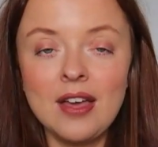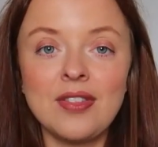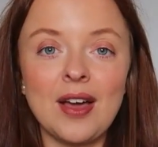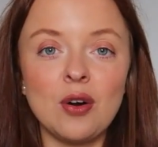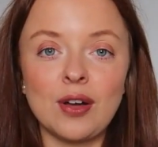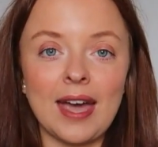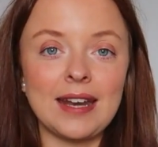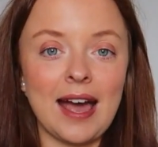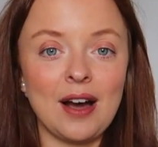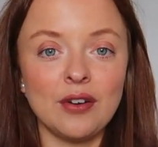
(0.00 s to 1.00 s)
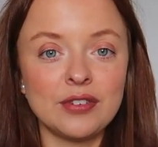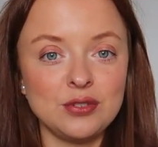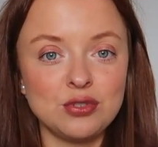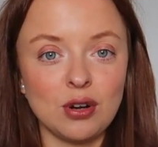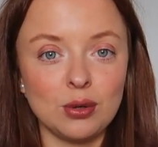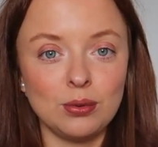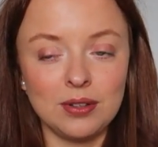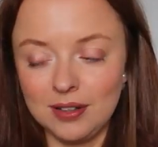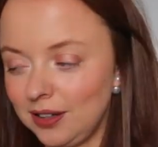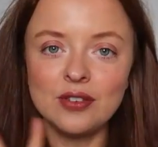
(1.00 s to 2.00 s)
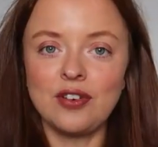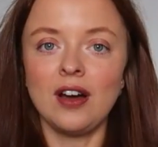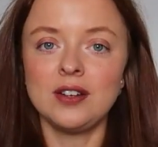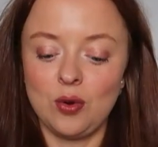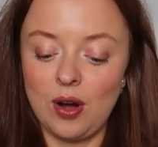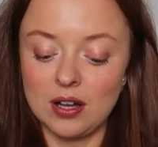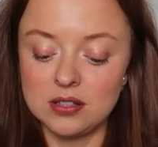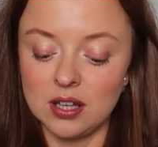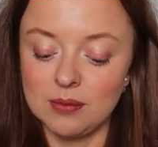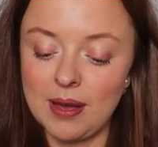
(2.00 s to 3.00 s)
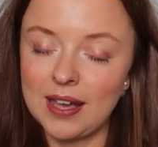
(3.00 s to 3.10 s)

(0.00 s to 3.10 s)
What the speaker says: they are getting out of control. And the final item,